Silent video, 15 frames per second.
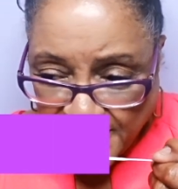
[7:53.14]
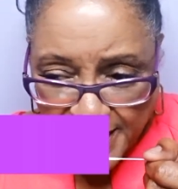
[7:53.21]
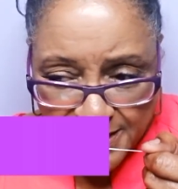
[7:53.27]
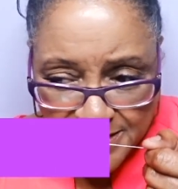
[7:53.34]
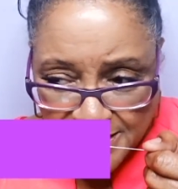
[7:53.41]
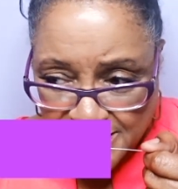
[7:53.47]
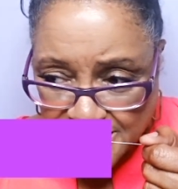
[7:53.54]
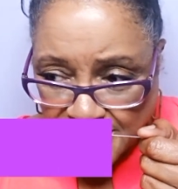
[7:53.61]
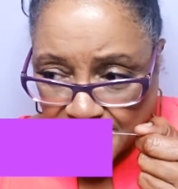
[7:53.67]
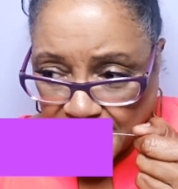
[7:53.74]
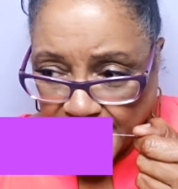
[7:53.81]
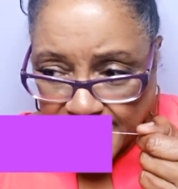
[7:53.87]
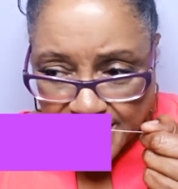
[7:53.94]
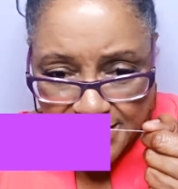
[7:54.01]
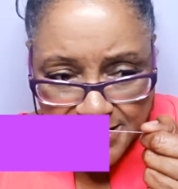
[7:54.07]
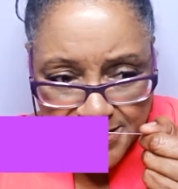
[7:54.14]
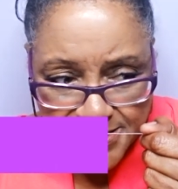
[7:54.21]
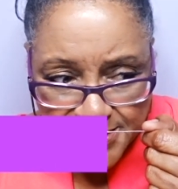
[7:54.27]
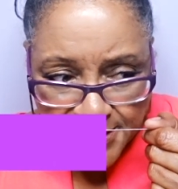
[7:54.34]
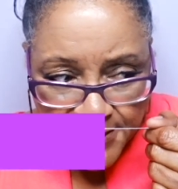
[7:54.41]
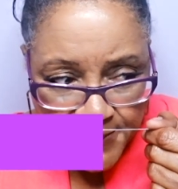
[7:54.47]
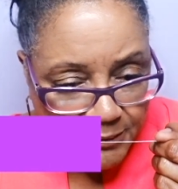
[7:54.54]
faint. It's the
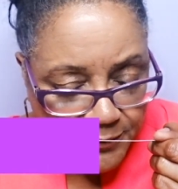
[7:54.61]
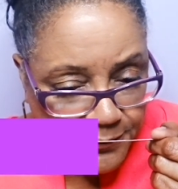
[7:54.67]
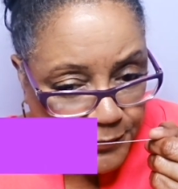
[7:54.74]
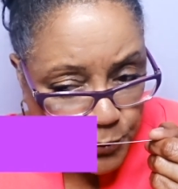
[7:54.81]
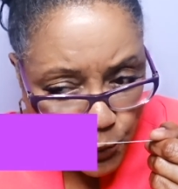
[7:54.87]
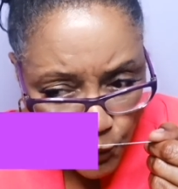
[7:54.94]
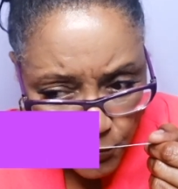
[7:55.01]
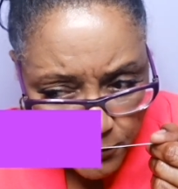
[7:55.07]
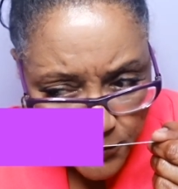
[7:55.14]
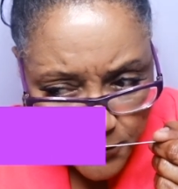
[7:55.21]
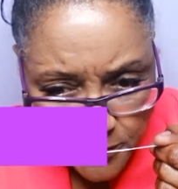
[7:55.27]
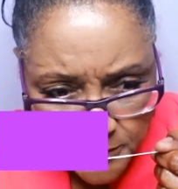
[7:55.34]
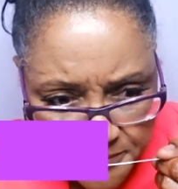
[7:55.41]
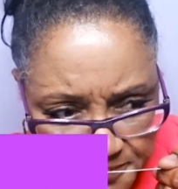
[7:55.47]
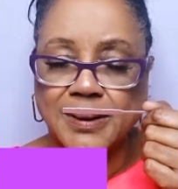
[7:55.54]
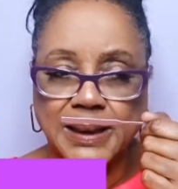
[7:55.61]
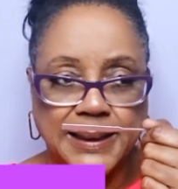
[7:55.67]
lightest floral,